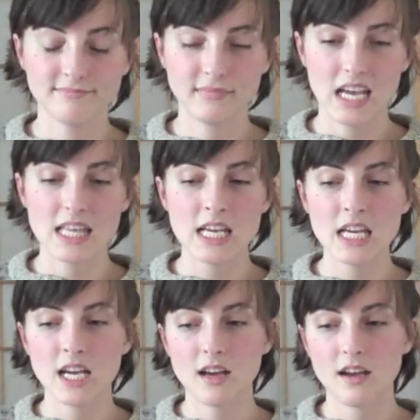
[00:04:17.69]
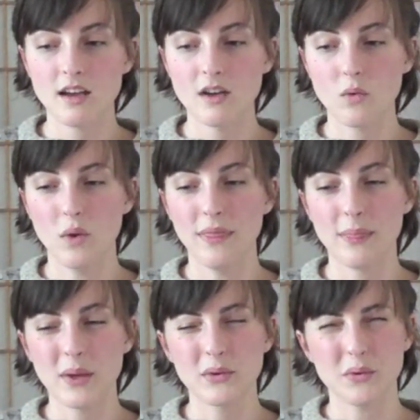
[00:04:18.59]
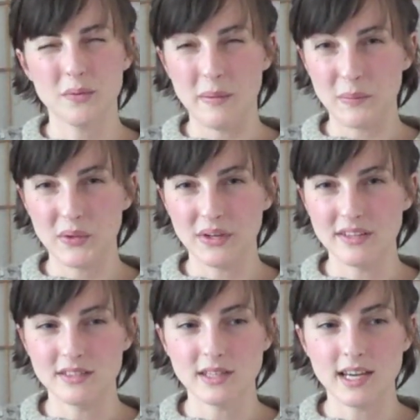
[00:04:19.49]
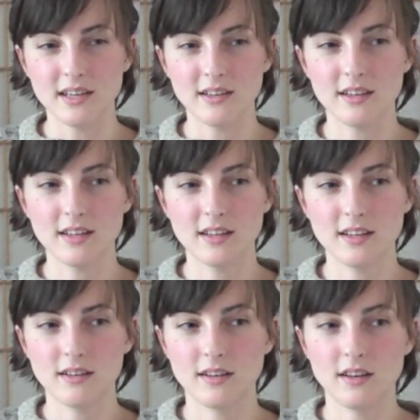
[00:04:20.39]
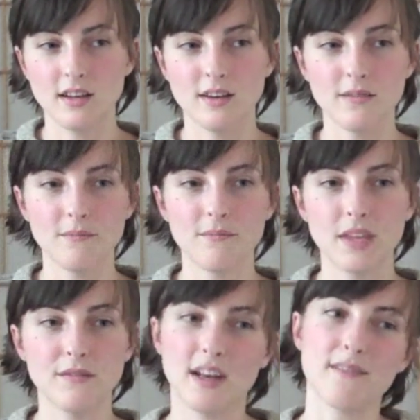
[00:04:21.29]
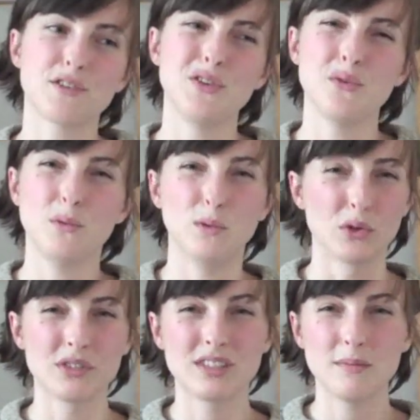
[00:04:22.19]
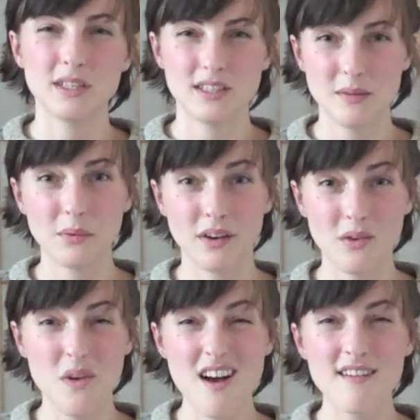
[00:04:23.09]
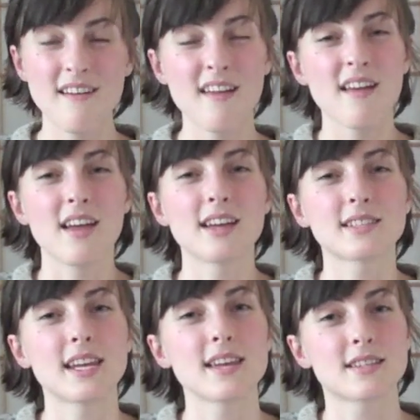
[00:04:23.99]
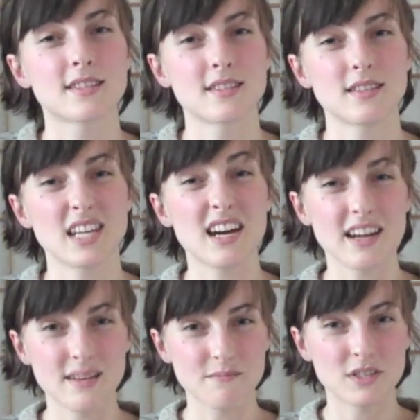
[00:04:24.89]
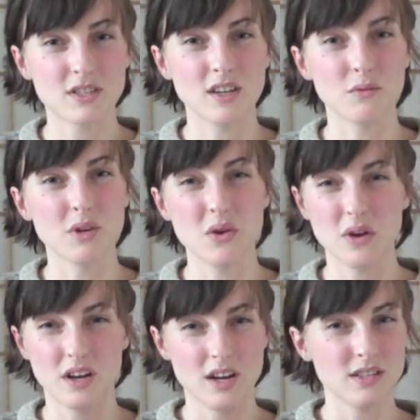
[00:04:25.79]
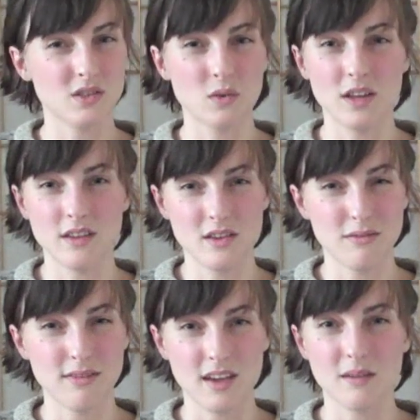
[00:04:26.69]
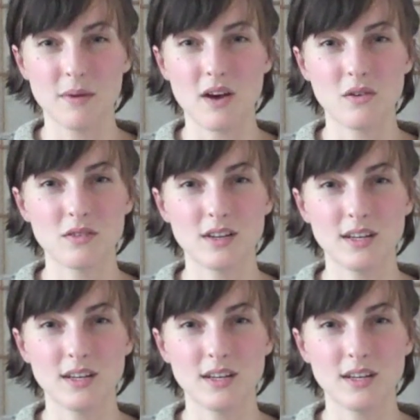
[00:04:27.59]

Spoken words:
I think one thing to remember is that even after you learn CBT pretty well, it takes time to reorganize the way that you think about